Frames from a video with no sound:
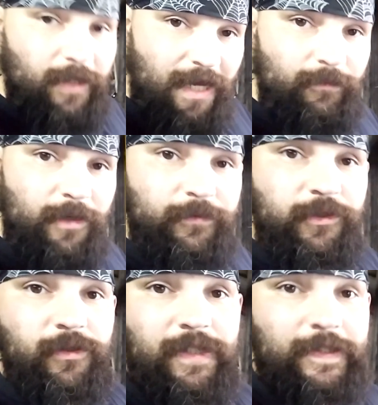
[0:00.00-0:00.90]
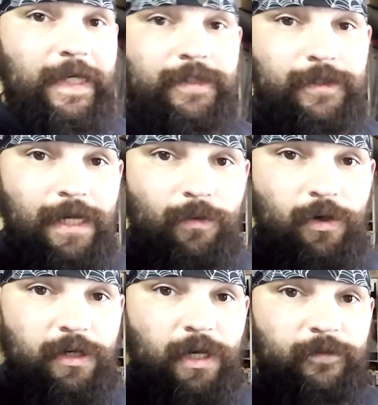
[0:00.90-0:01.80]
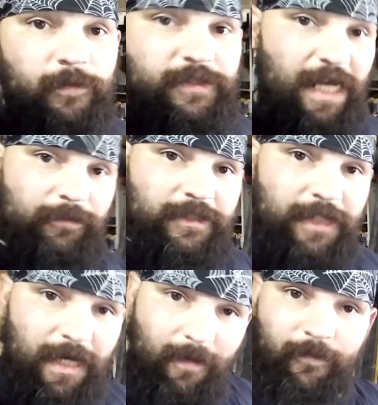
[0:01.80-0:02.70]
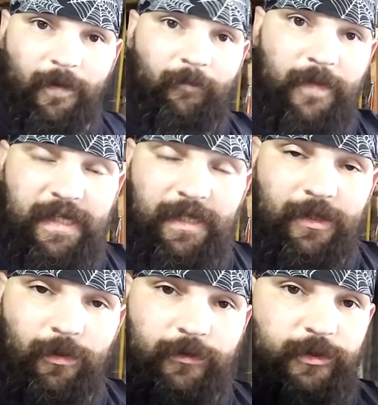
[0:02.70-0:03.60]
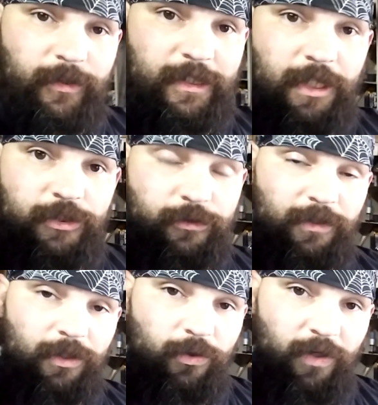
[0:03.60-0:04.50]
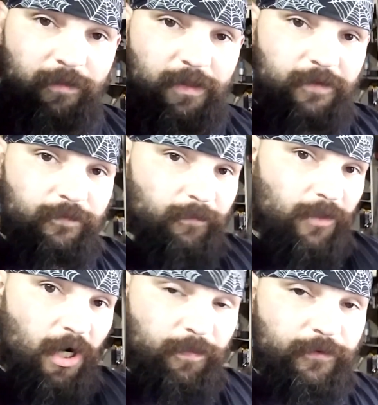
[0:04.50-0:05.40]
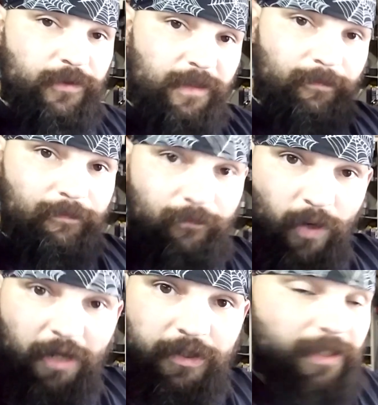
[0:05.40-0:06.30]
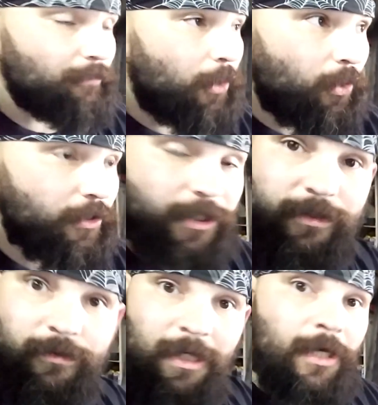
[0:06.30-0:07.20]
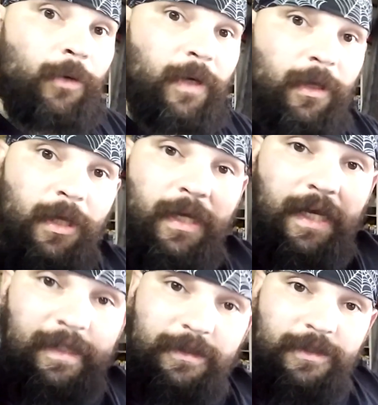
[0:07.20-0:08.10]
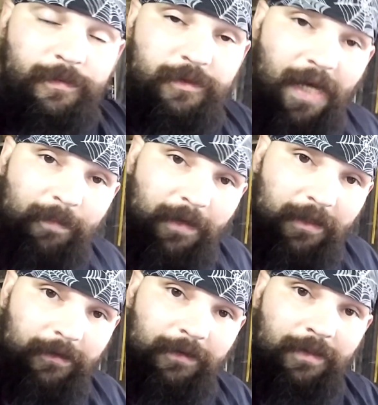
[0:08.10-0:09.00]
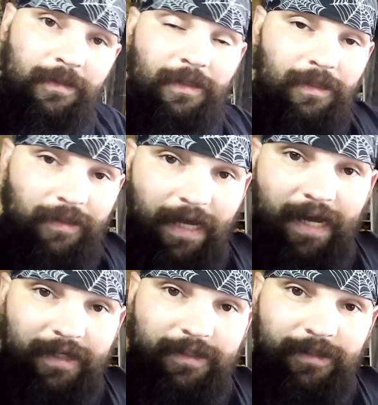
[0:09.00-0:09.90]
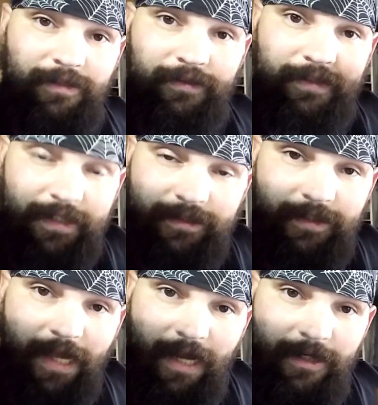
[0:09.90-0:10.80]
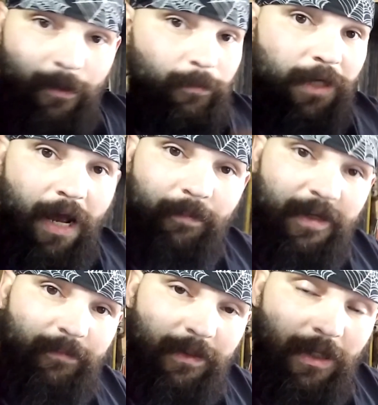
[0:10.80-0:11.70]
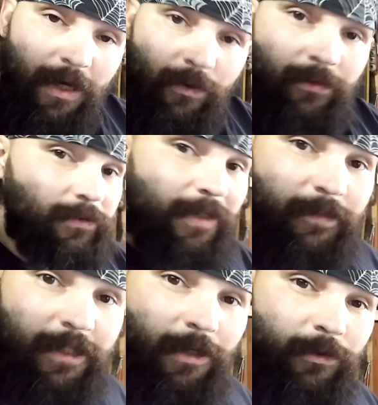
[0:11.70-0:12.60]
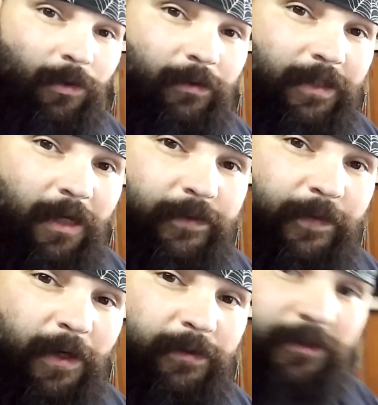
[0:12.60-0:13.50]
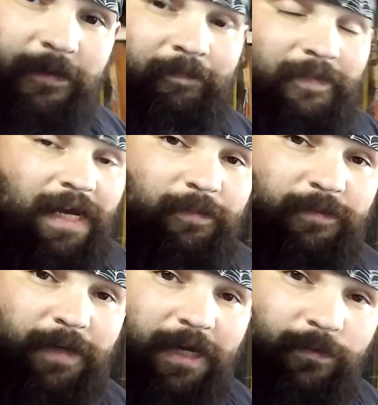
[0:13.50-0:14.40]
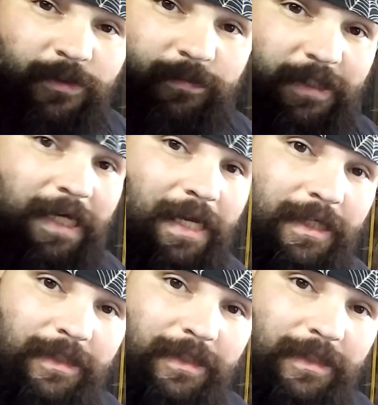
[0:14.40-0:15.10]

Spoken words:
I'm up to and the things that I work on from time to time, from vehicles to industrial equipment, from carpentry and welding and more, just, well, hit the subscribe button. Like, dislike, comment below. Let me know your thoughts, folks. I'm the Backwoods Mechanic.